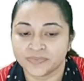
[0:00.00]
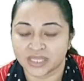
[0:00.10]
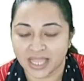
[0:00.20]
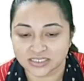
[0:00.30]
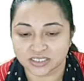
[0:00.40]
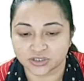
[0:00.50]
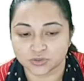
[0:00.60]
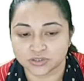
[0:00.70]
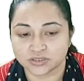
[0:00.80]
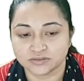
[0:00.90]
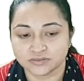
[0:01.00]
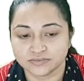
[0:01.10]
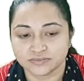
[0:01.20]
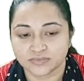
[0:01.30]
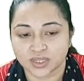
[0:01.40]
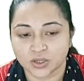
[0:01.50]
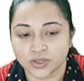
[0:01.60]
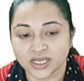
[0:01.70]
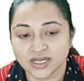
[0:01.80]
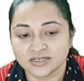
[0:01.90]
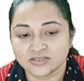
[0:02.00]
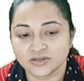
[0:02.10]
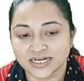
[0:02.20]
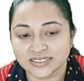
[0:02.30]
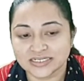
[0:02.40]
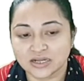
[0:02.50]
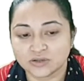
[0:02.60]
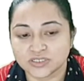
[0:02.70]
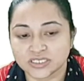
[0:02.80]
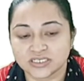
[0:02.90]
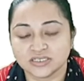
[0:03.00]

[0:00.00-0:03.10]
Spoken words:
executed. Okay, so let us now see